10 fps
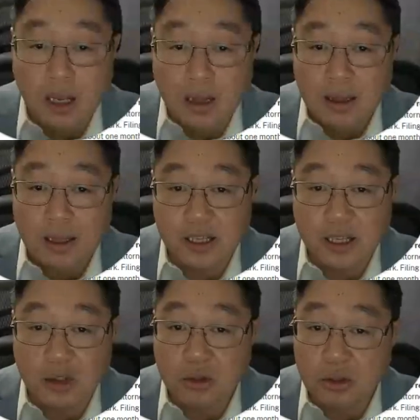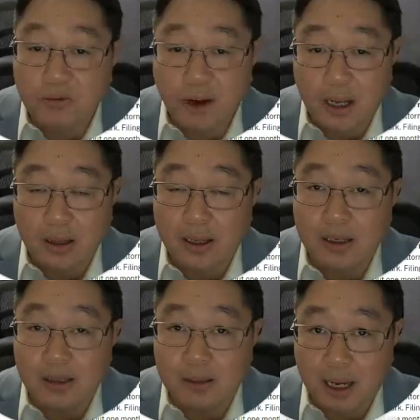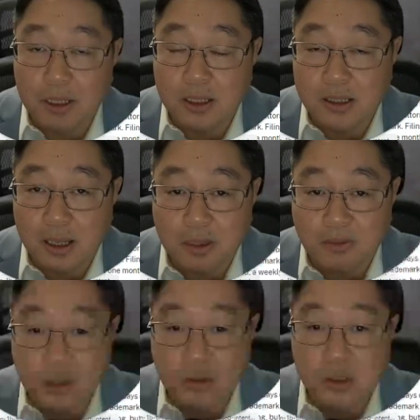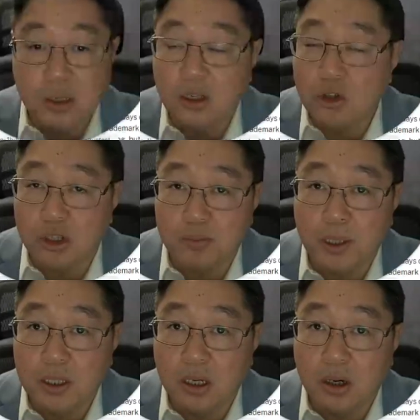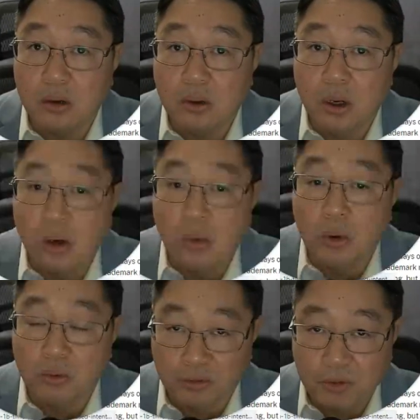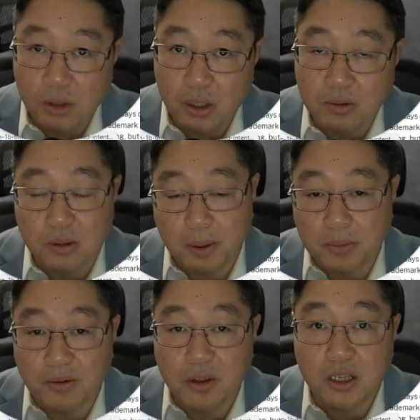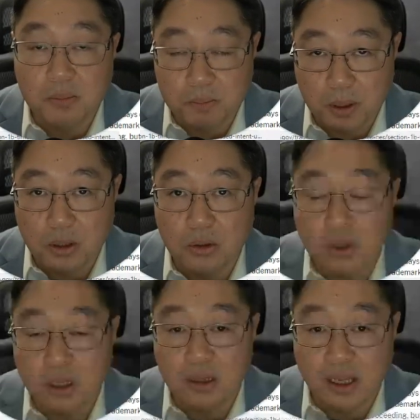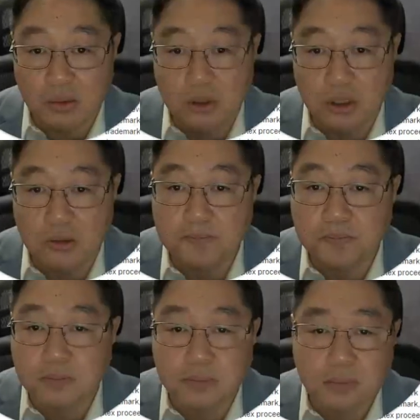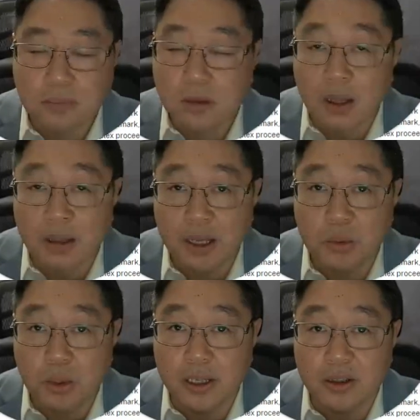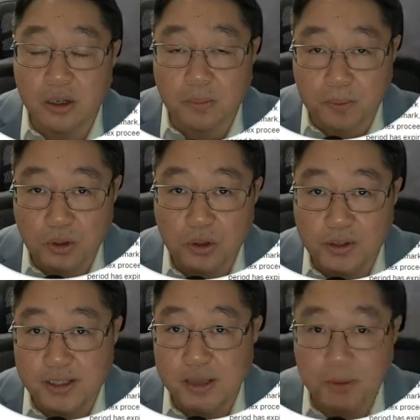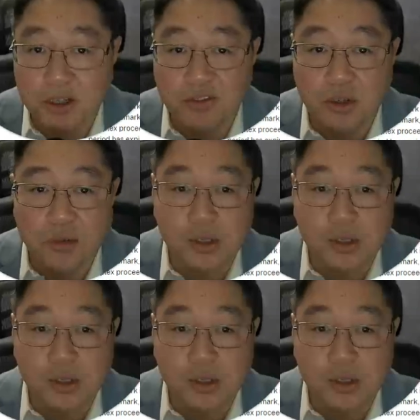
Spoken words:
Let's say you do file a timely statement of use. USPTO will review it. You remember everything in blue they will do. They will either approve the statement of use,